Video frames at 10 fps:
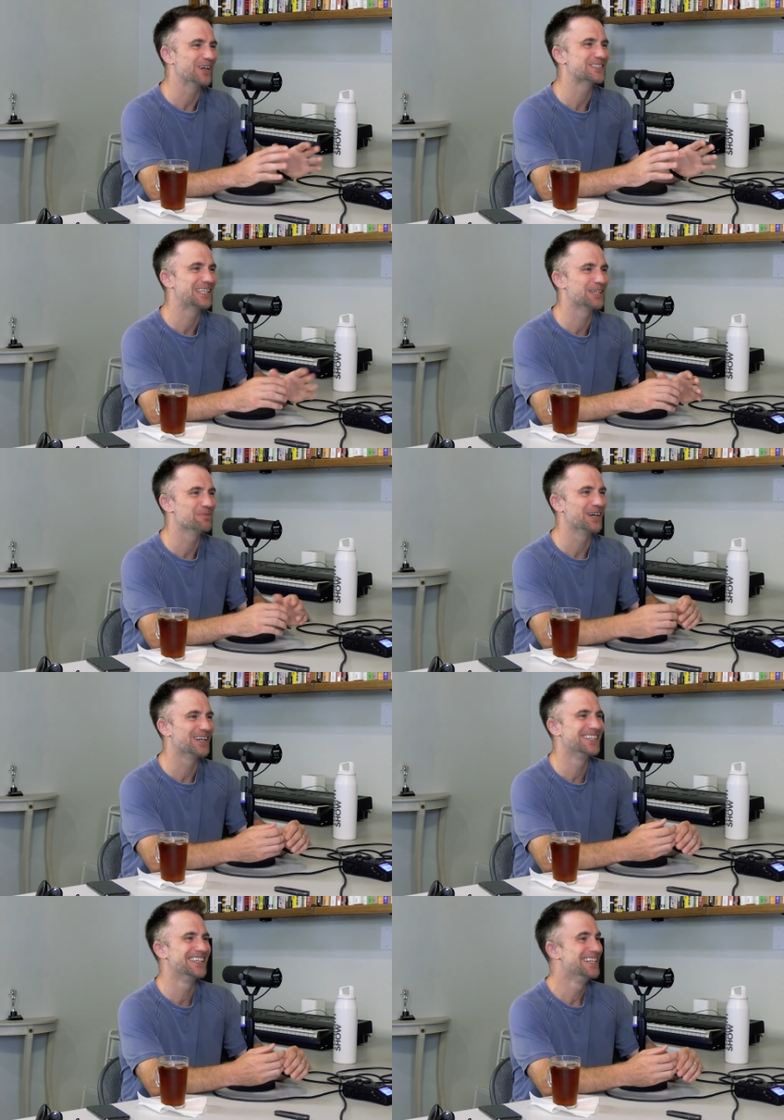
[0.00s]
I'll see you
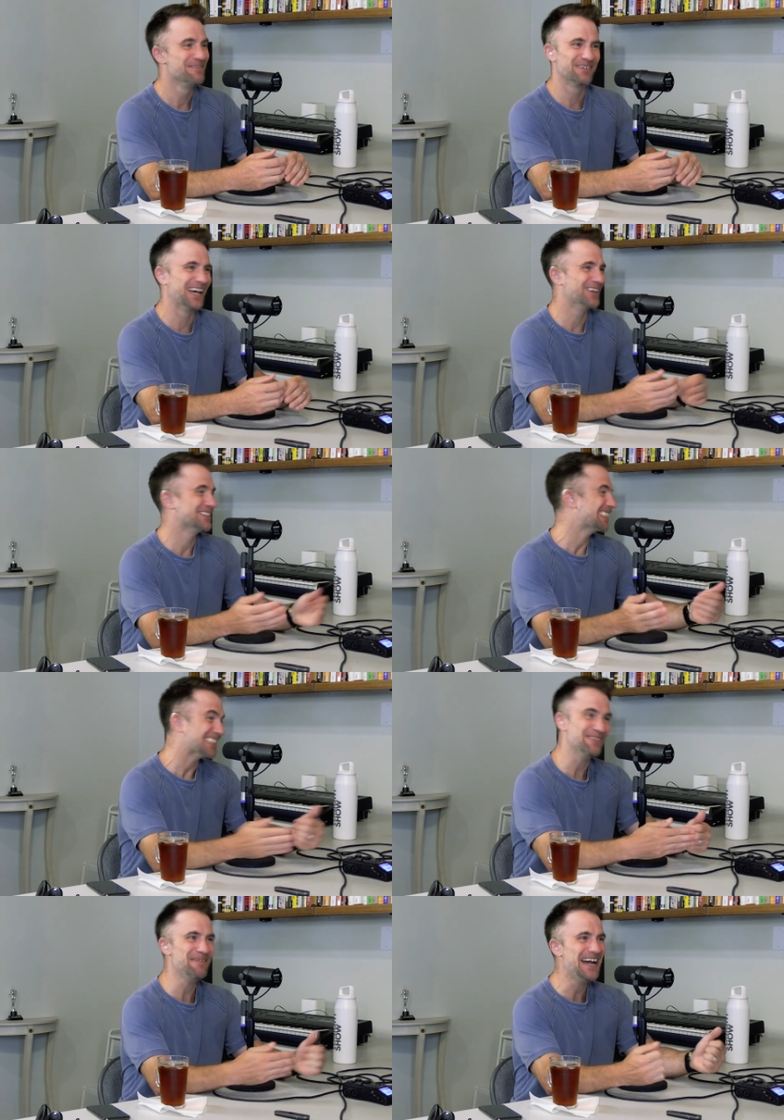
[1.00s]
tomorrow. Yeah. But I was like,
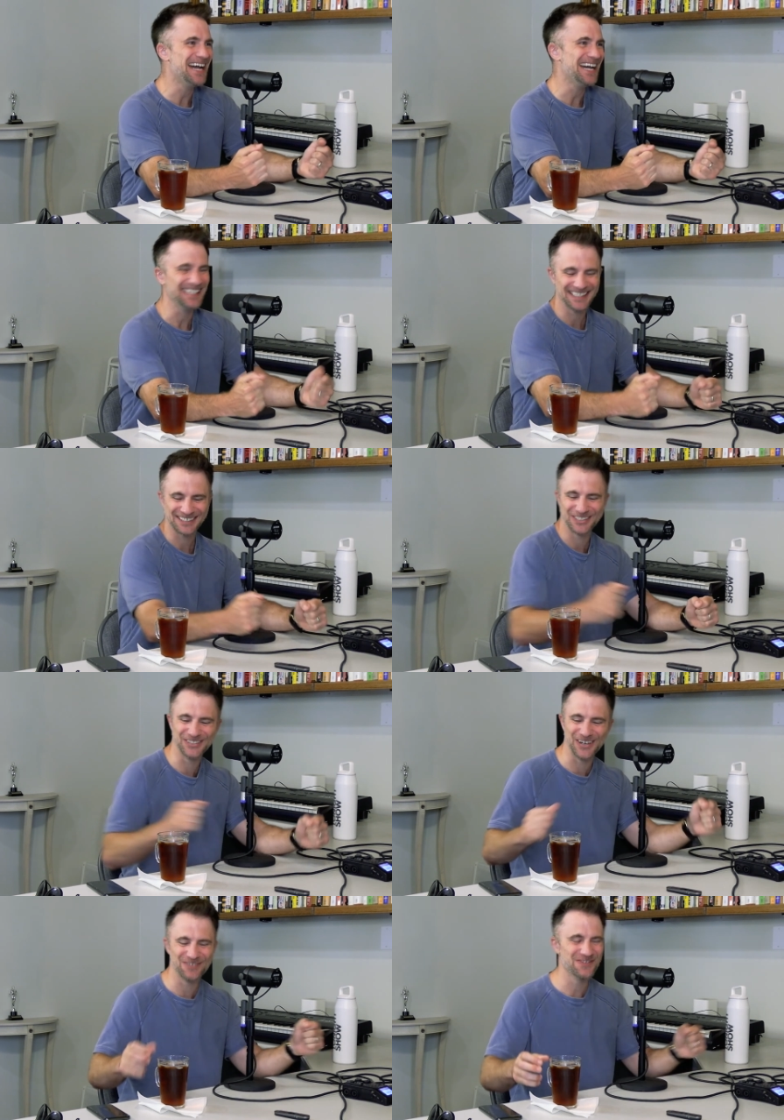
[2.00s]
come on, let's do all 4.